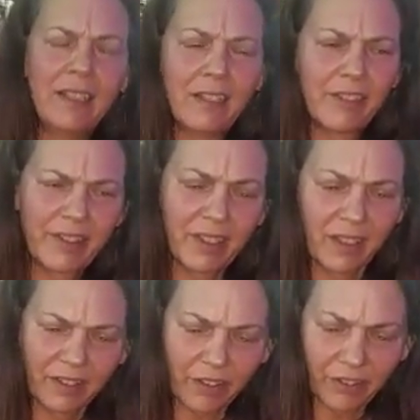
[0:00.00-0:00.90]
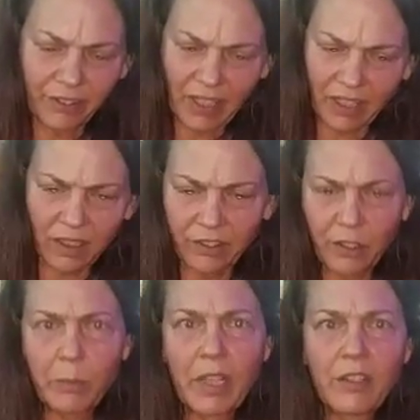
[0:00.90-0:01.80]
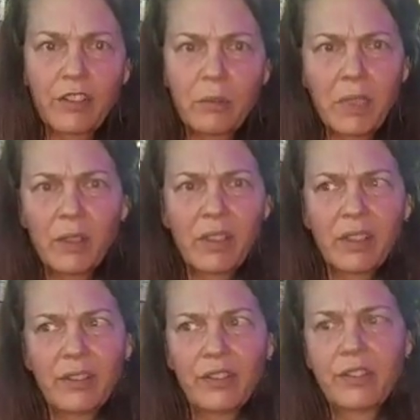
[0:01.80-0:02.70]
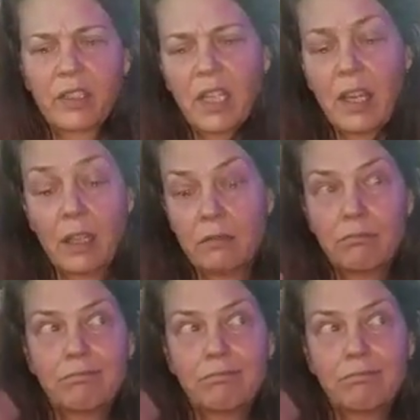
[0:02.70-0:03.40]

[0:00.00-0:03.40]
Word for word: everything I just said except Hashimoto's, yeah.